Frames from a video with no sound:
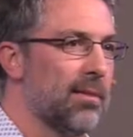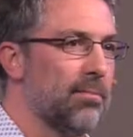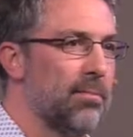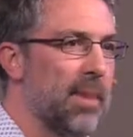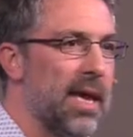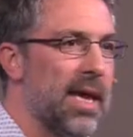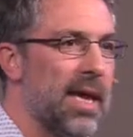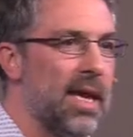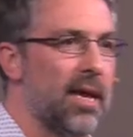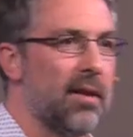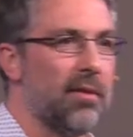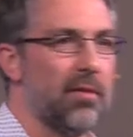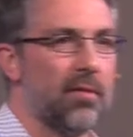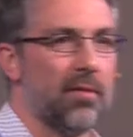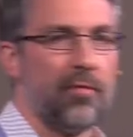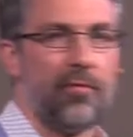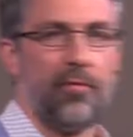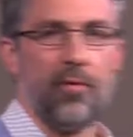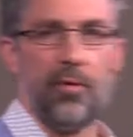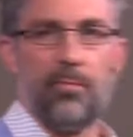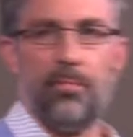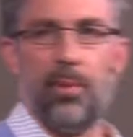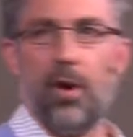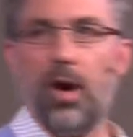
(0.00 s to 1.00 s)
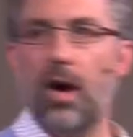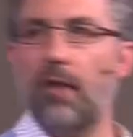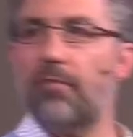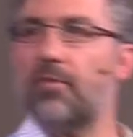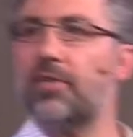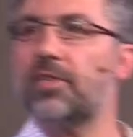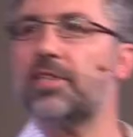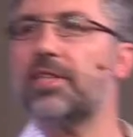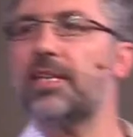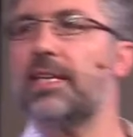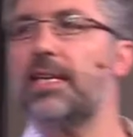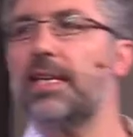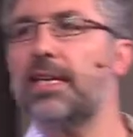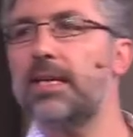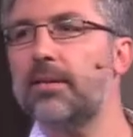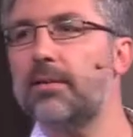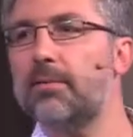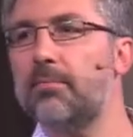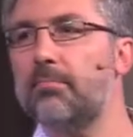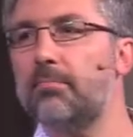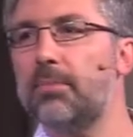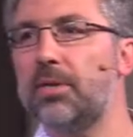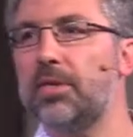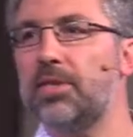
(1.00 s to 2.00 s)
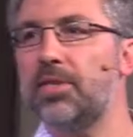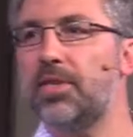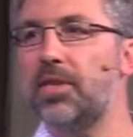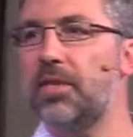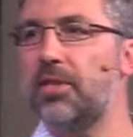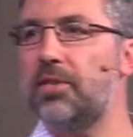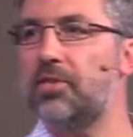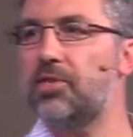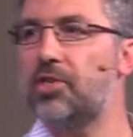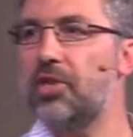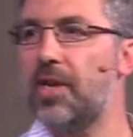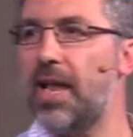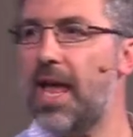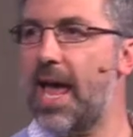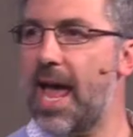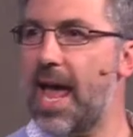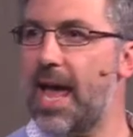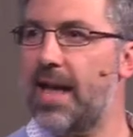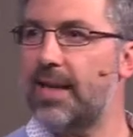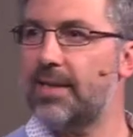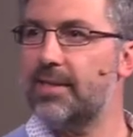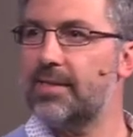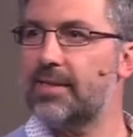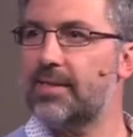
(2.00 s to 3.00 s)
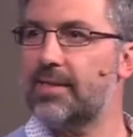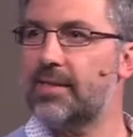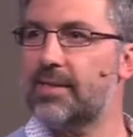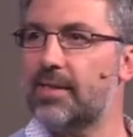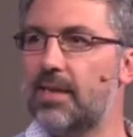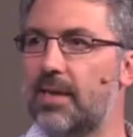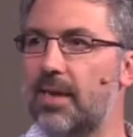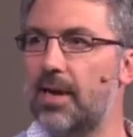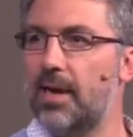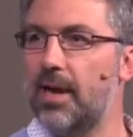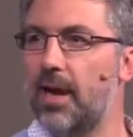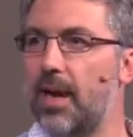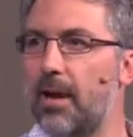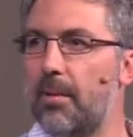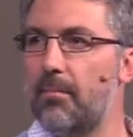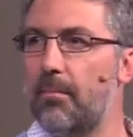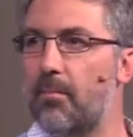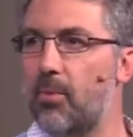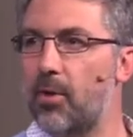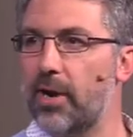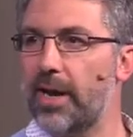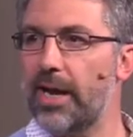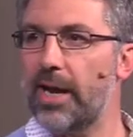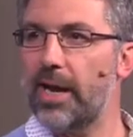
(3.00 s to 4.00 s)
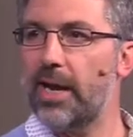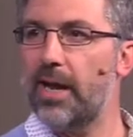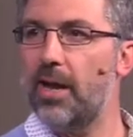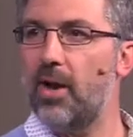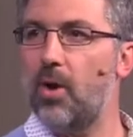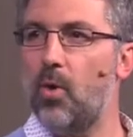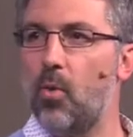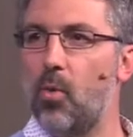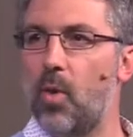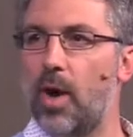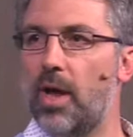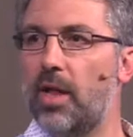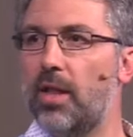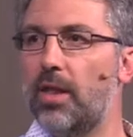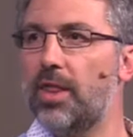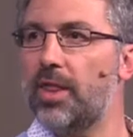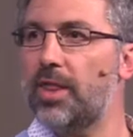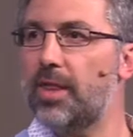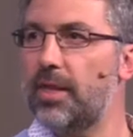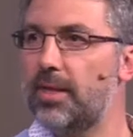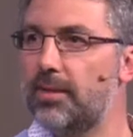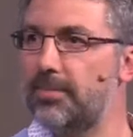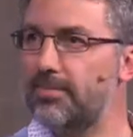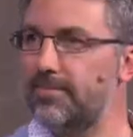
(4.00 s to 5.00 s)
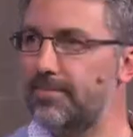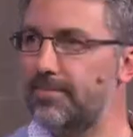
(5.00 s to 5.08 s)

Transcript: make for poverty, but diligent hands bring wealth.